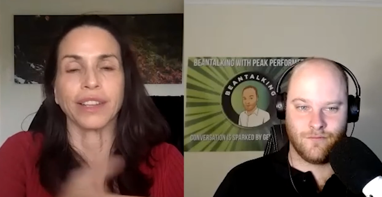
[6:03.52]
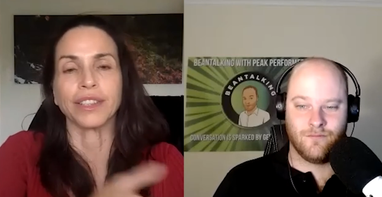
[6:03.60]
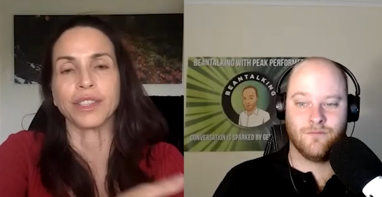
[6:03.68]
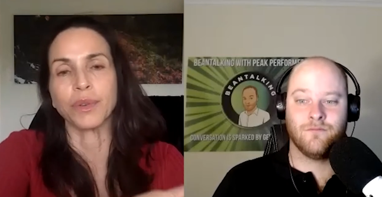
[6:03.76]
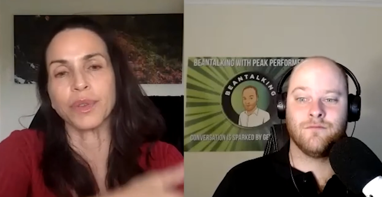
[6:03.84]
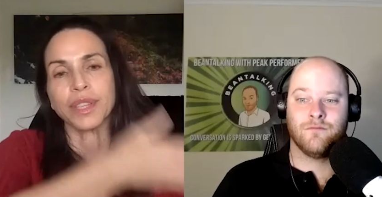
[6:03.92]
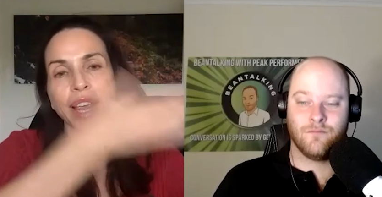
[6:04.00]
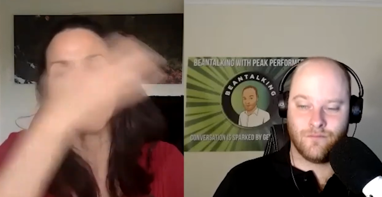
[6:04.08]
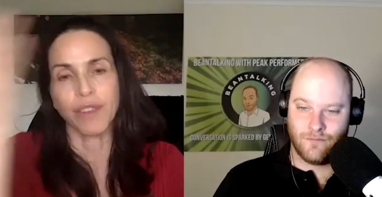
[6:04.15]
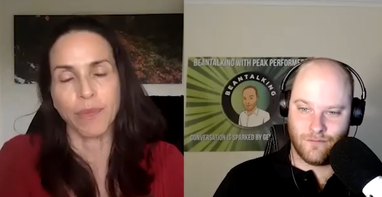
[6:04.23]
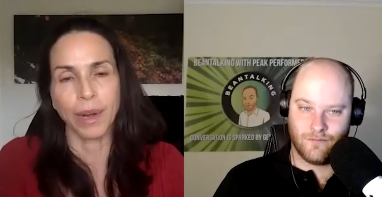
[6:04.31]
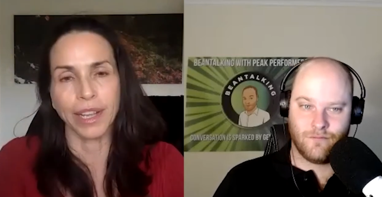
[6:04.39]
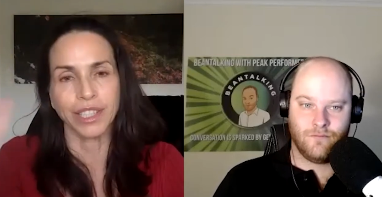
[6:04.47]
Speaker 1: so does
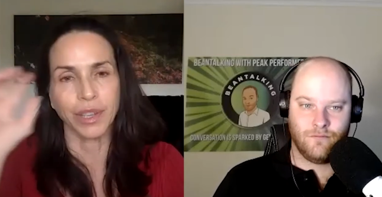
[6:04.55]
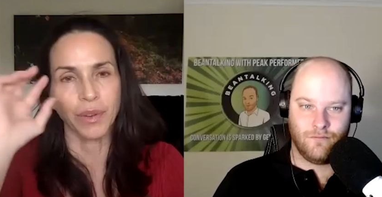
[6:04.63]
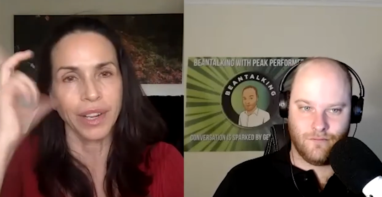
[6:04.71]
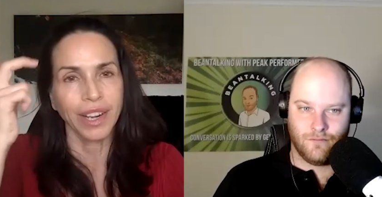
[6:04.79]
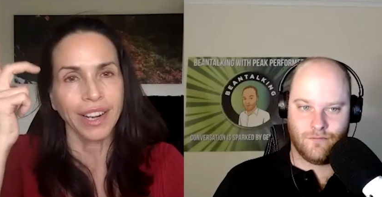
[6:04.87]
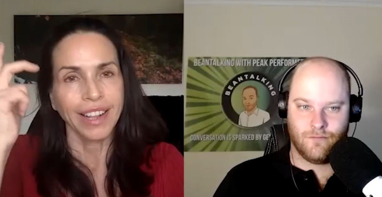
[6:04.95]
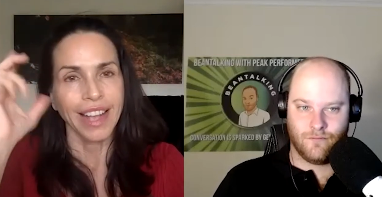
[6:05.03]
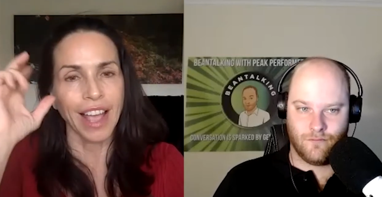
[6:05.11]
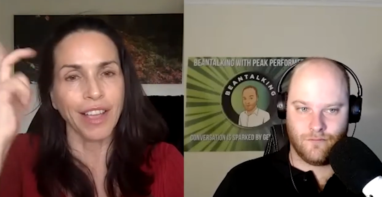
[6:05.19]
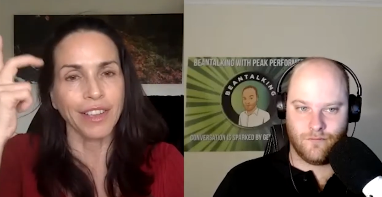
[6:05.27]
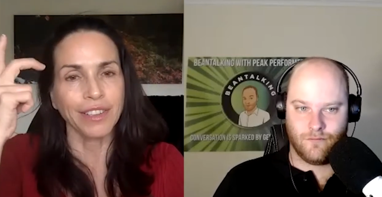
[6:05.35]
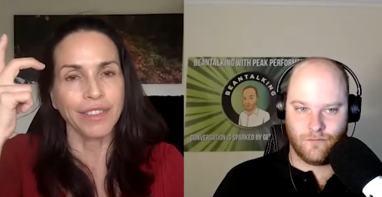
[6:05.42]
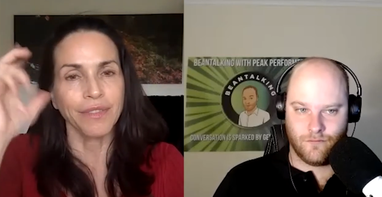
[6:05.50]
everybody. So
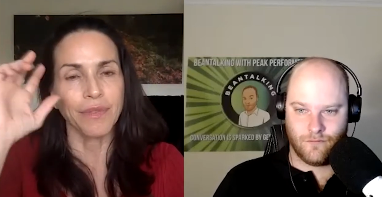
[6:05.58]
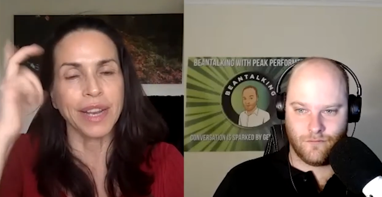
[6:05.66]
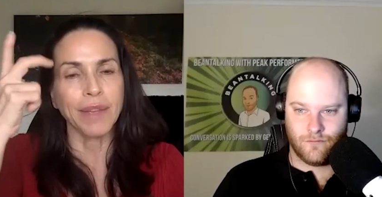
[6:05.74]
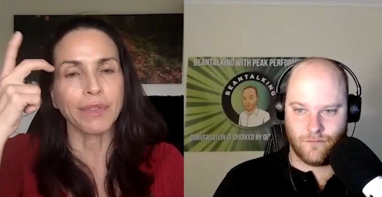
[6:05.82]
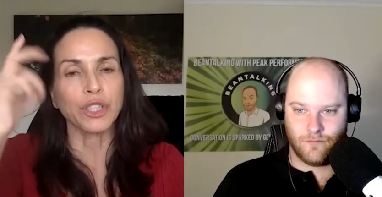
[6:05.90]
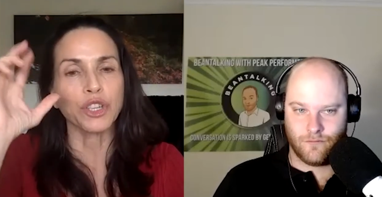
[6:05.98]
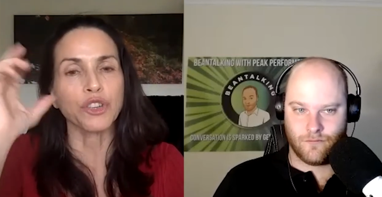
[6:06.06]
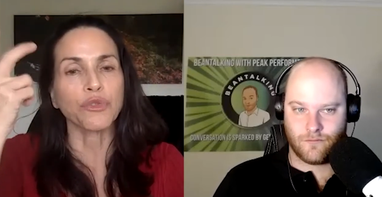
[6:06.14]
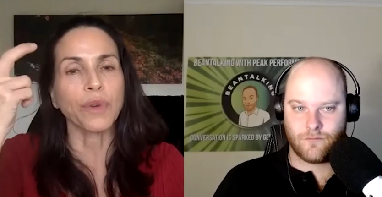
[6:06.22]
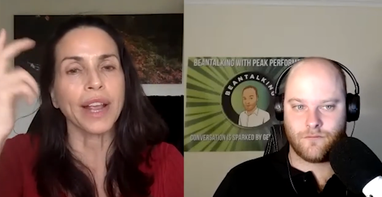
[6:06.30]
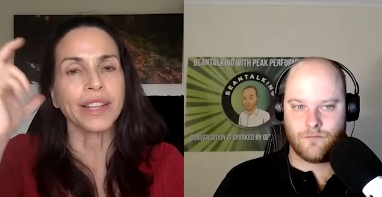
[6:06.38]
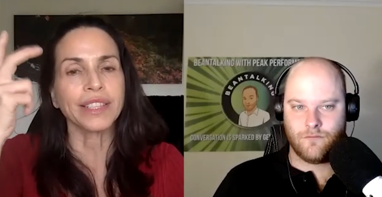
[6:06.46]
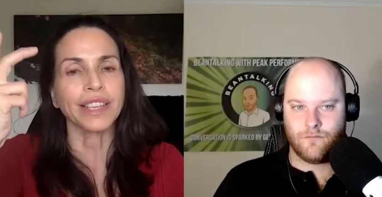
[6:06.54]
I've been able to
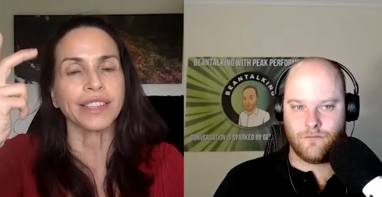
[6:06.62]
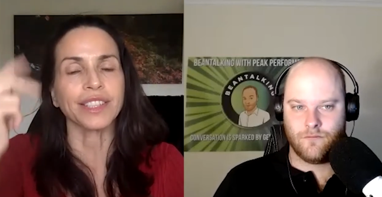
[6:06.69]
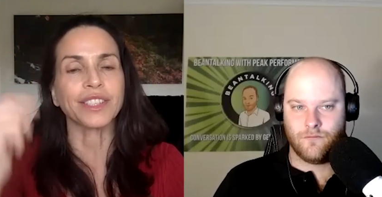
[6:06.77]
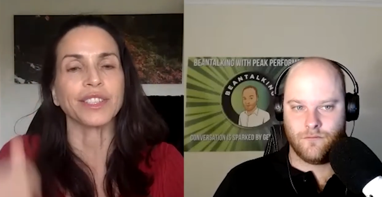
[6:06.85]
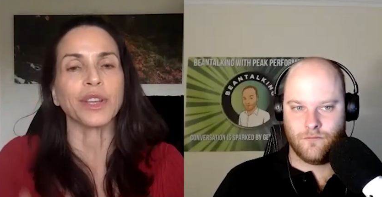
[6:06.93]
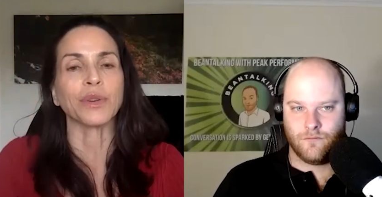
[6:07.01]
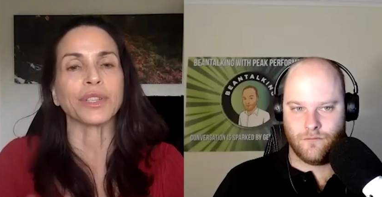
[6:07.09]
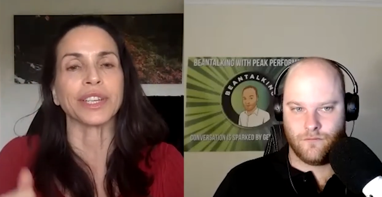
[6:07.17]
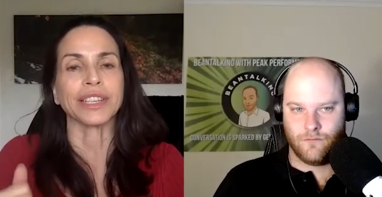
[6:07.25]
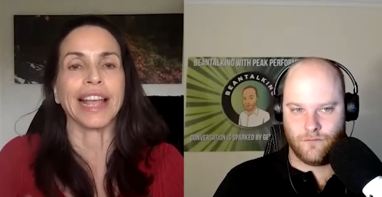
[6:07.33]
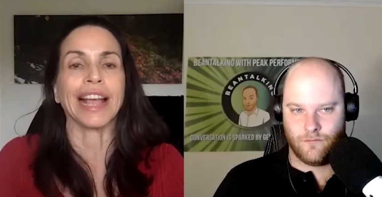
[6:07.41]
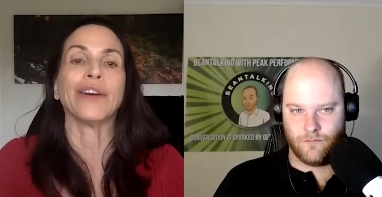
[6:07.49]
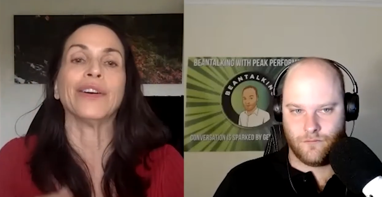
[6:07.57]
translate this notion
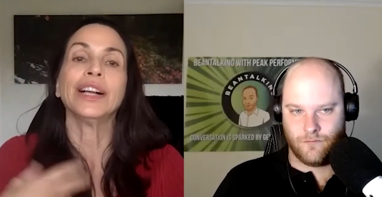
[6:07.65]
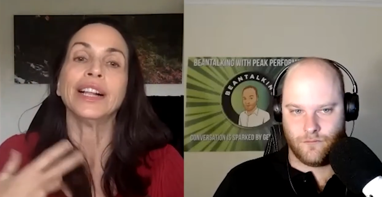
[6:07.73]
now